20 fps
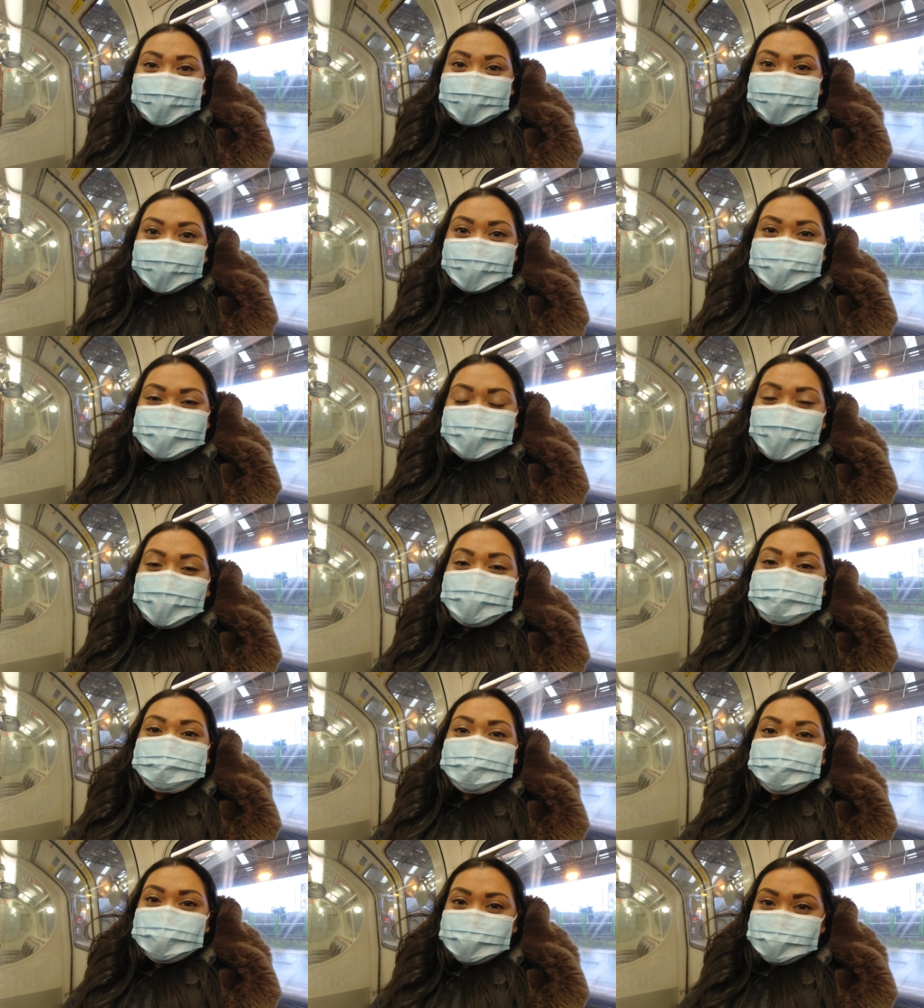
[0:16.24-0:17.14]
Right guys, I
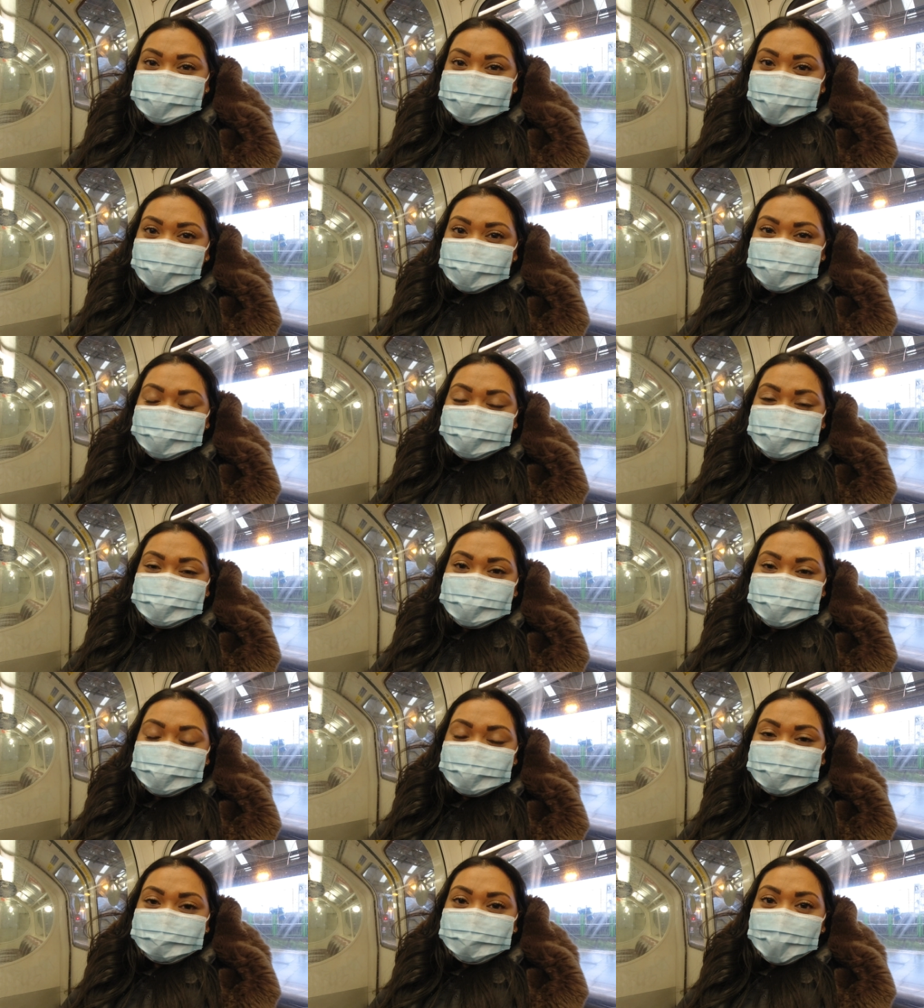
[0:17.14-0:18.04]
am just on the
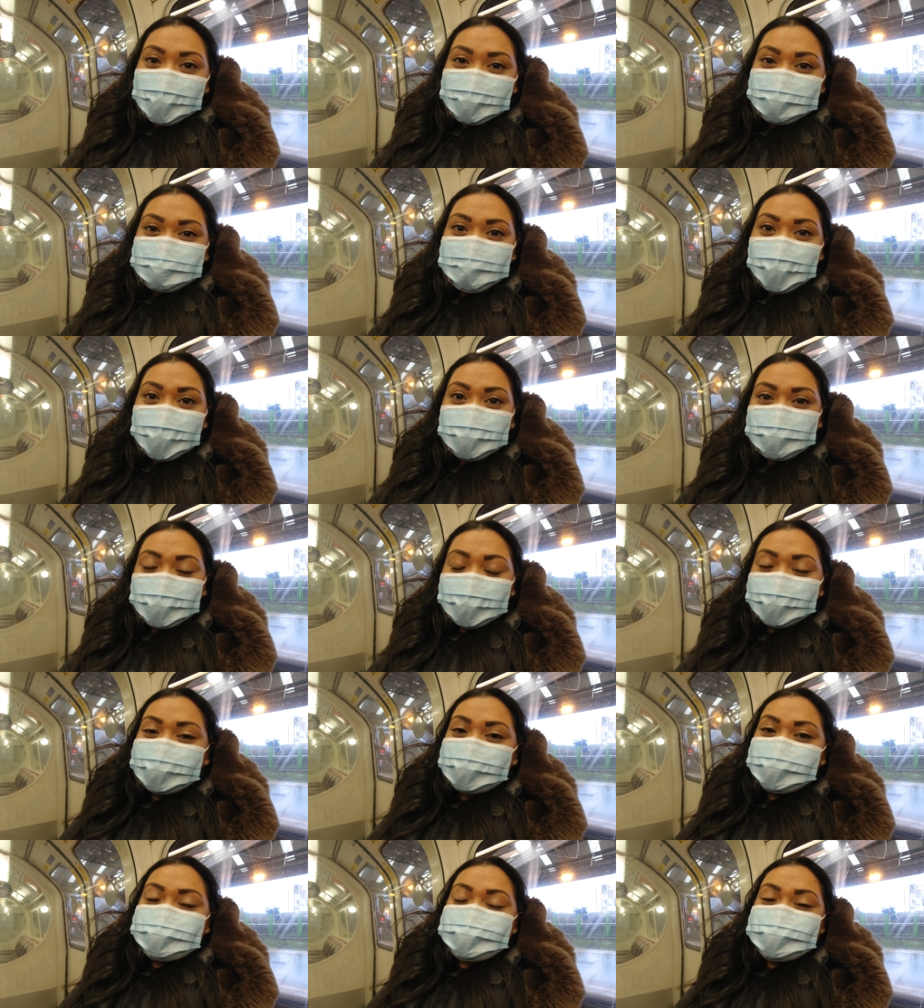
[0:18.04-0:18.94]
tube on my
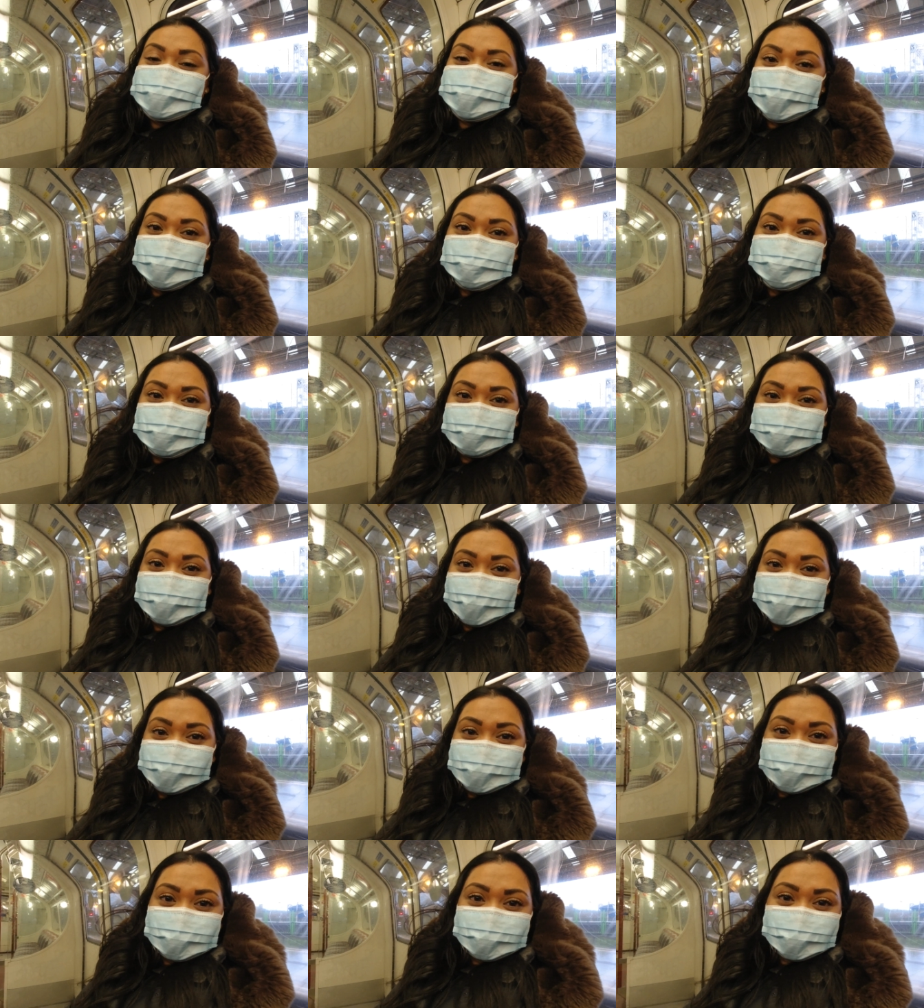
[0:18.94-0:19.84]
way into central
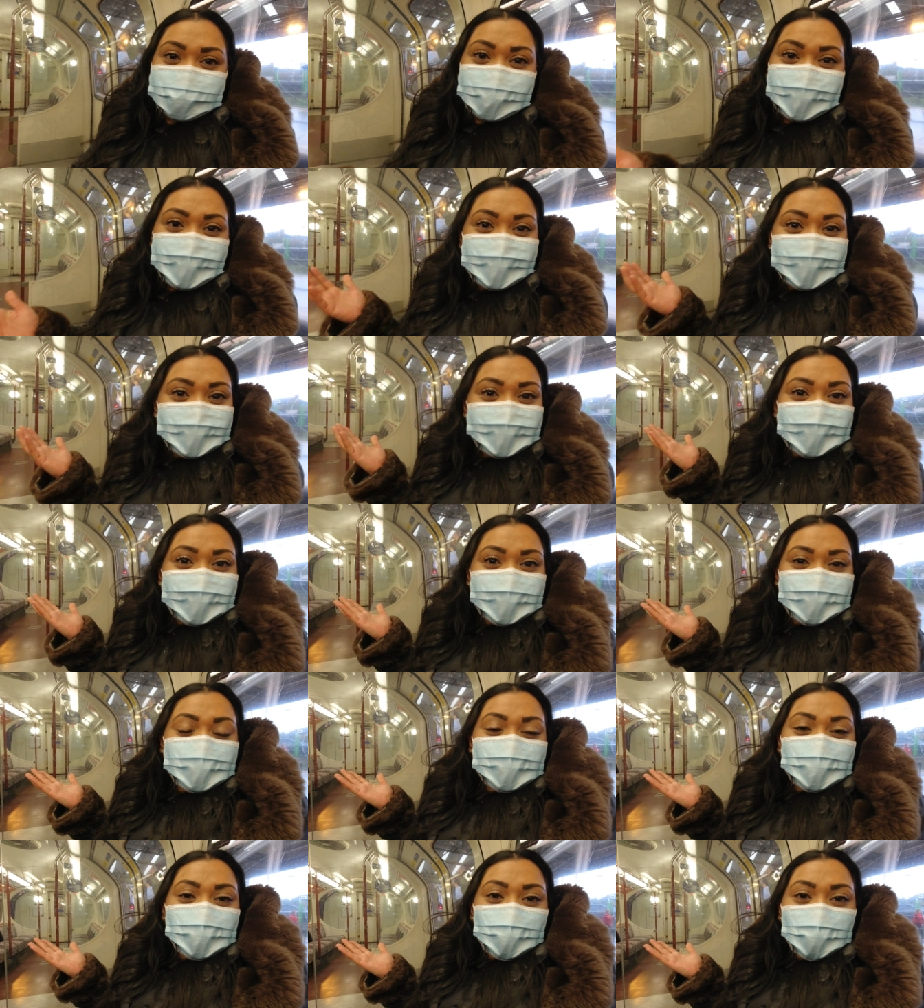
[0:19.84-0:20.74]
London.
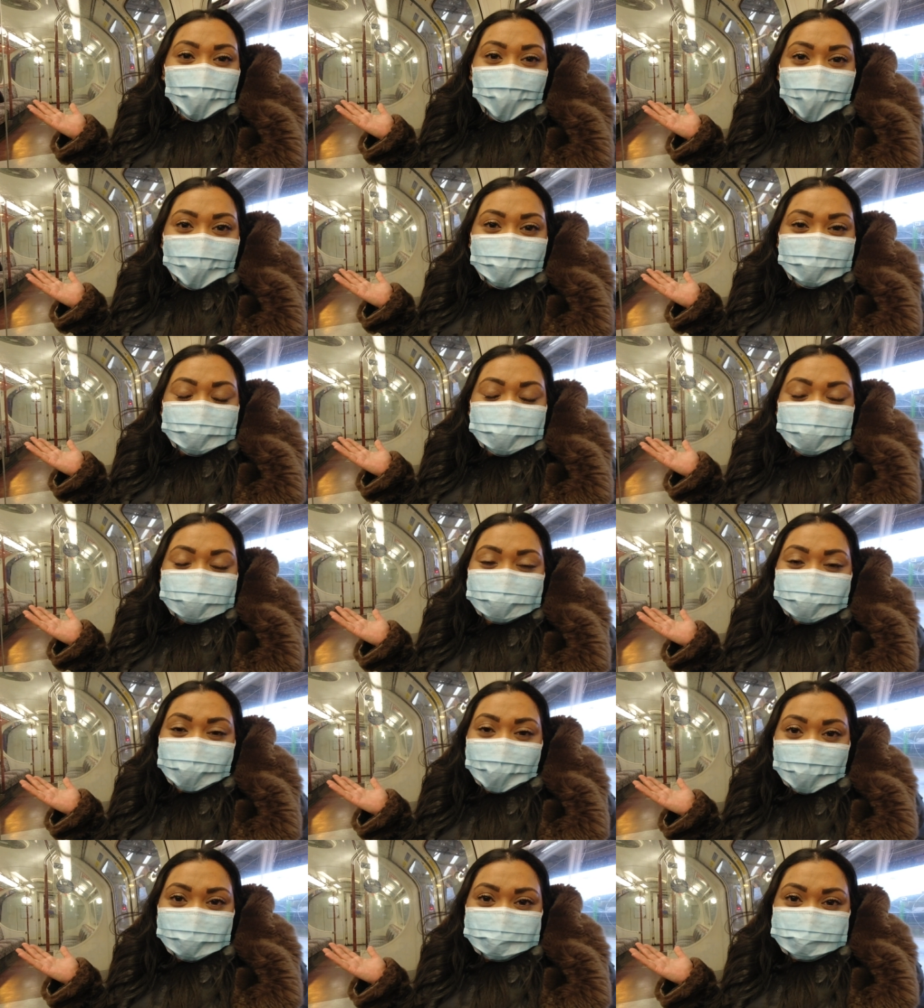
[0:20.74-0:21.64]
Wow,
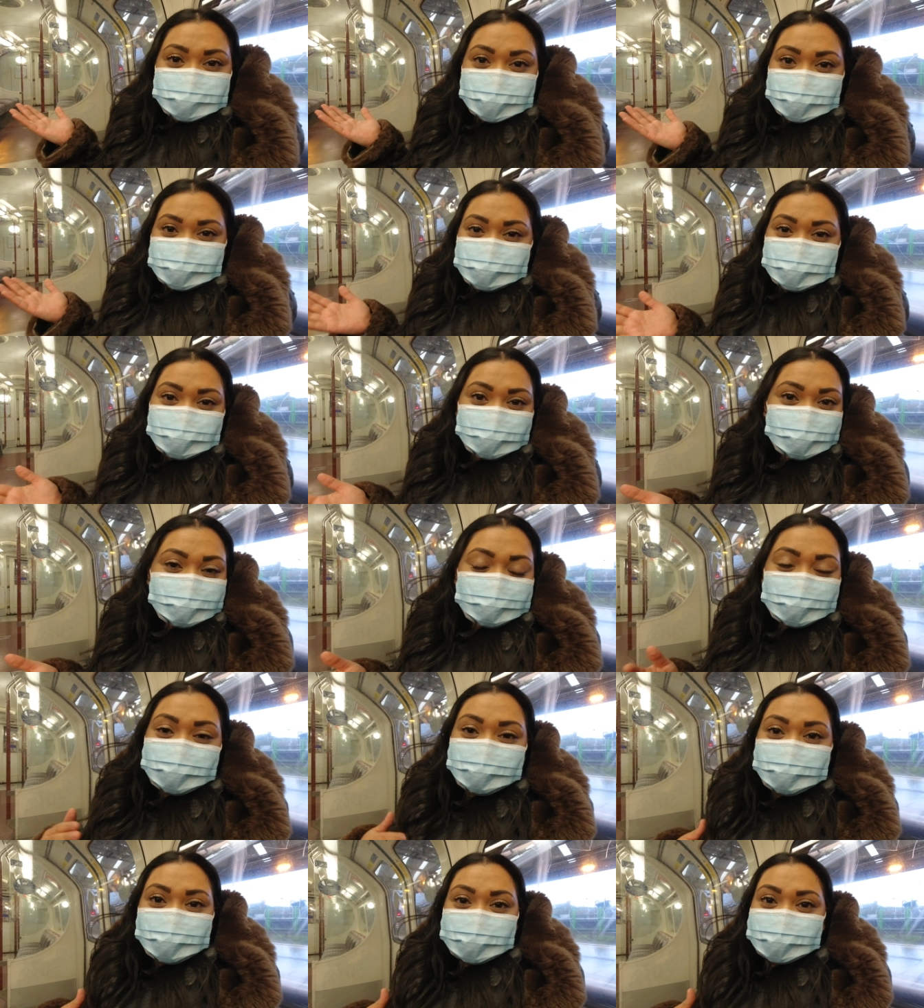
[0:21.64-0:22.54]
empty tube.
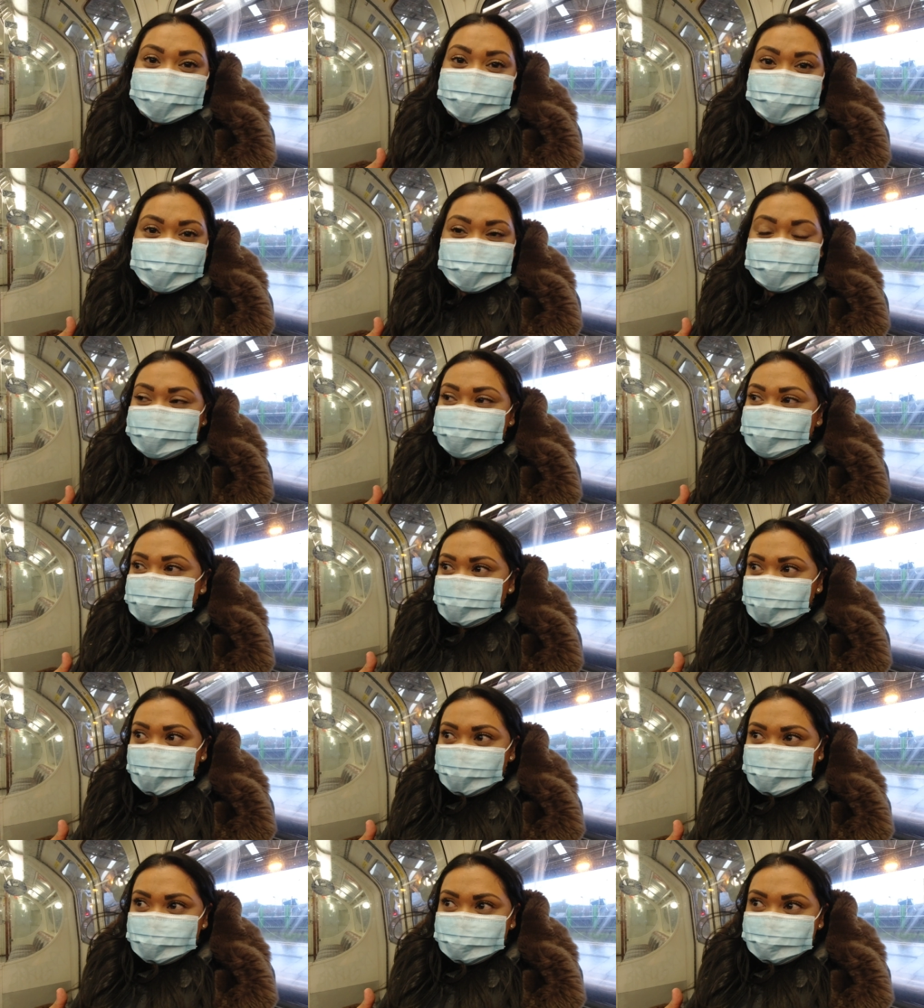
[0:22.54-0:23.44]
It really still
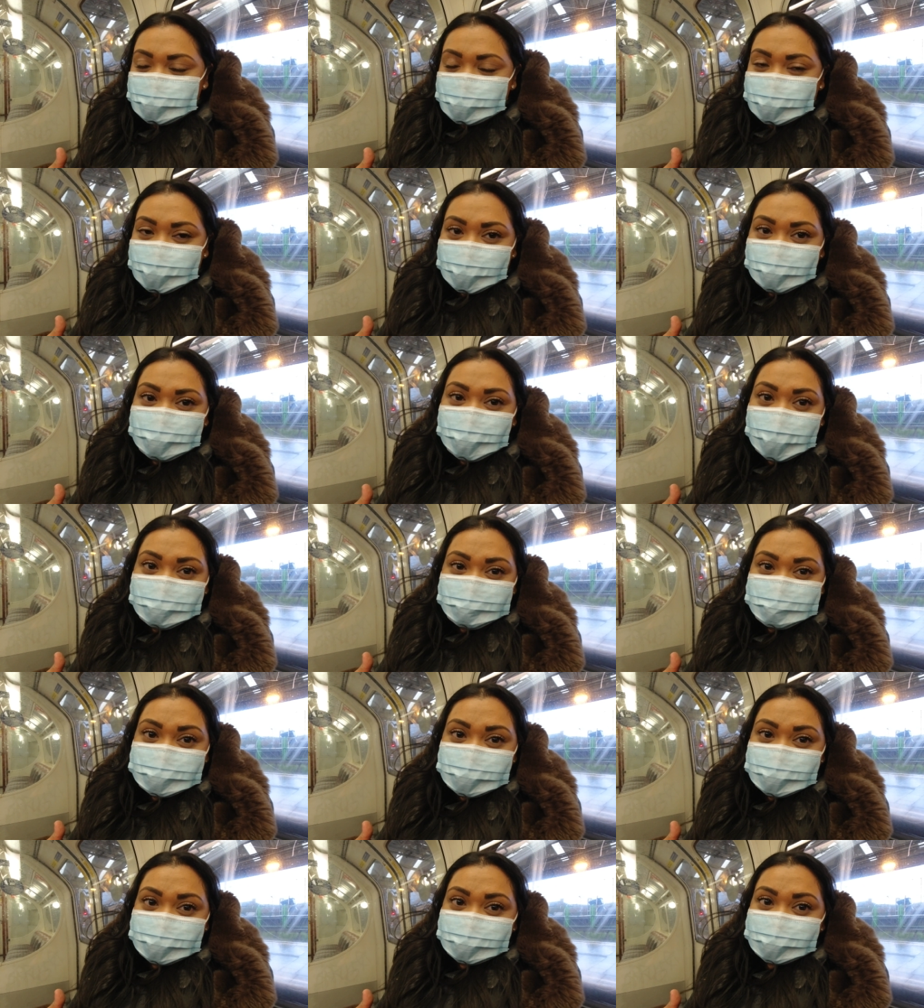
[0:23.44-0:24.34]
shocks me how
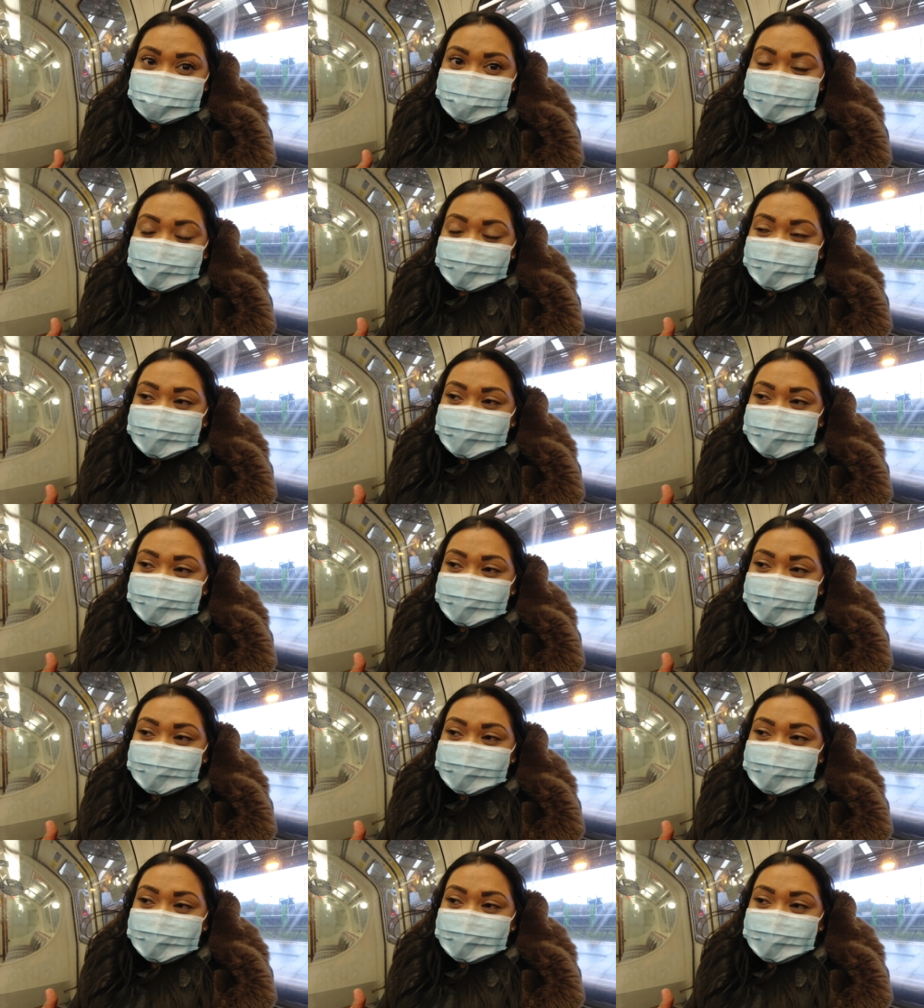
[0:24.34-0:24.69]
empty